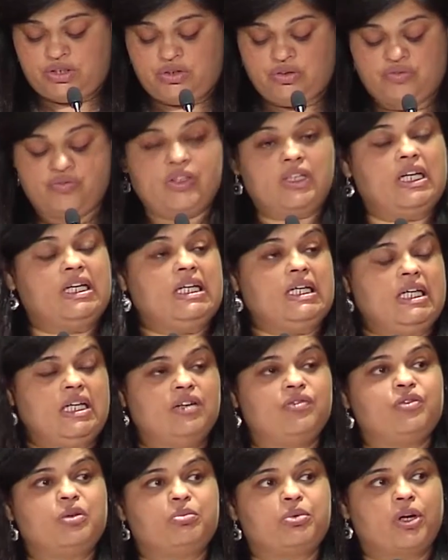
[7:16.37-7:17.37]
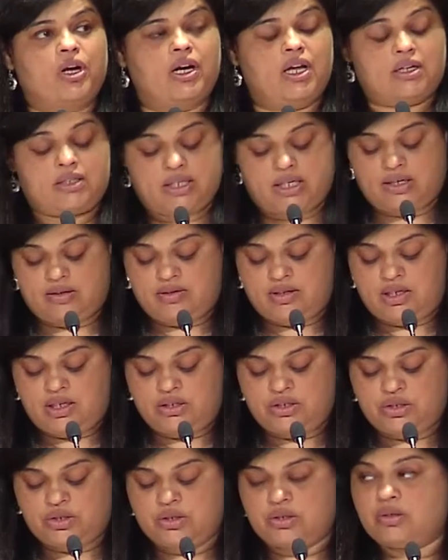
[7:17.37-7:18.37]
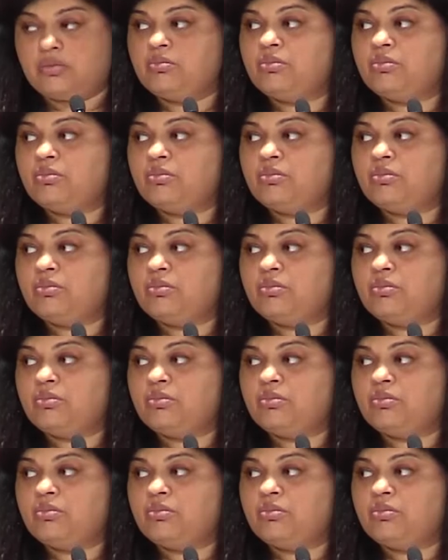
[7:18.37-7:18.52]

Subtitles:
to fill a need for product aggregation,